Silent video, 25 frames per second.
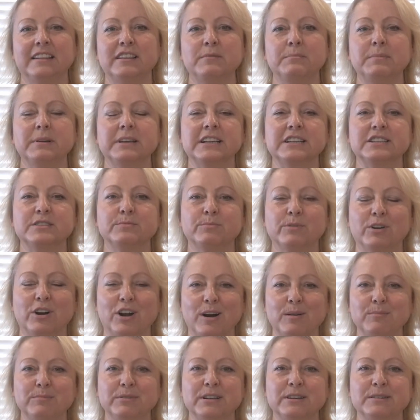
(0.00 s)
And the biggest
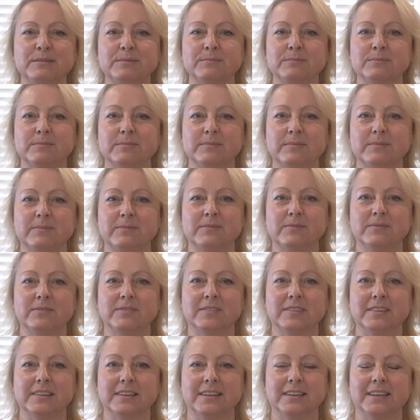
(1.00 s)
problem
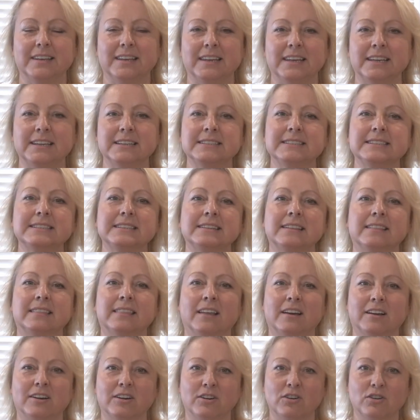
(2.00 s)
is
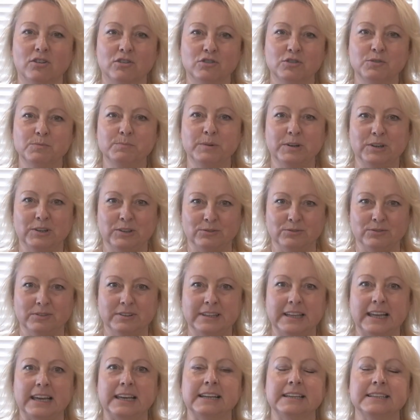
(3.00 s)
the
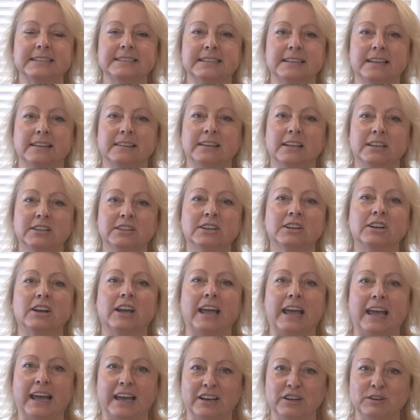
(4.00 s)
hormone that is another
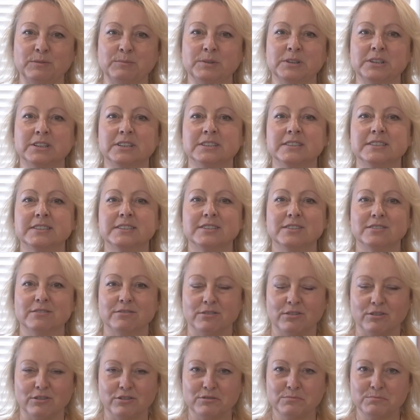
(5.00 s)
animal's
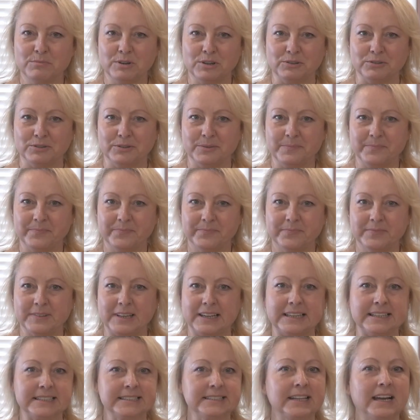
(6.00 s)
hormone,
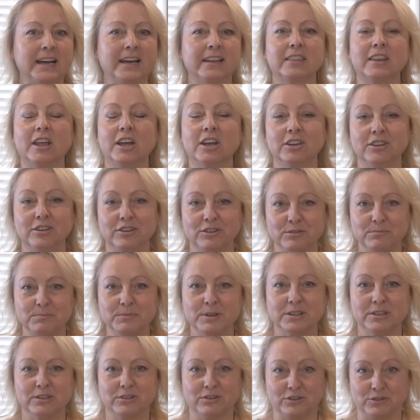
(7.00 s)
that is not a
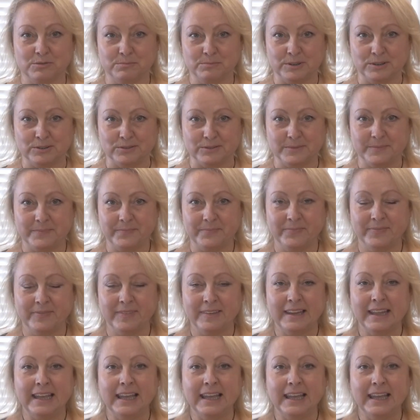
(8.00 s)
human hormone.